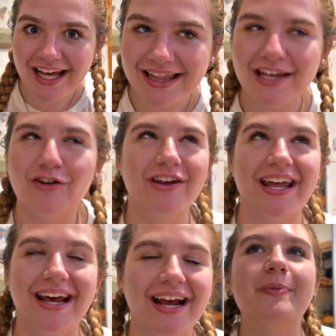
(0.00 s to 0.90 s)
Like, you're
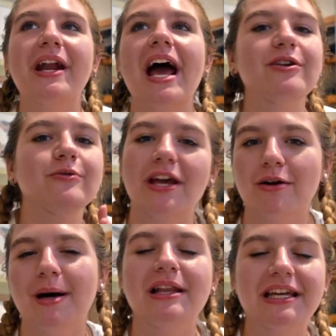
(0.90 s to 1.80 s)
kidding. But I don't care
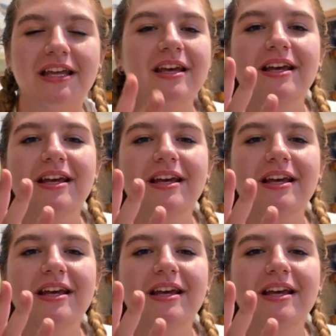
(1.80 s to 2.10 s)
about like